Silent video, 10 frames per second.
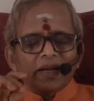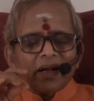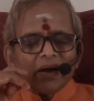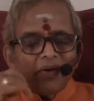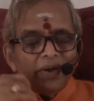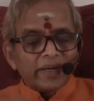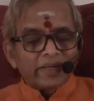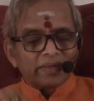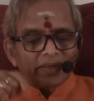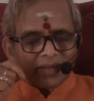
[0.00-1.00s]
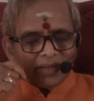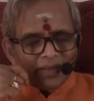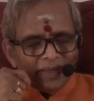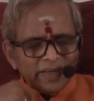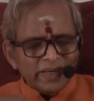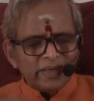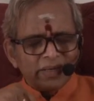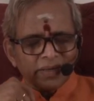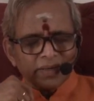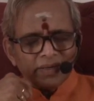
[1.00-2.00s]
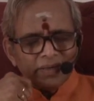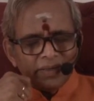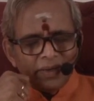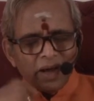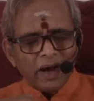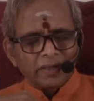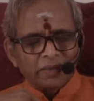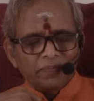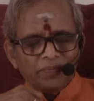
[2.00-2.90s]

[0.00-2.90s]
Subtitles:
connect that inner nadam.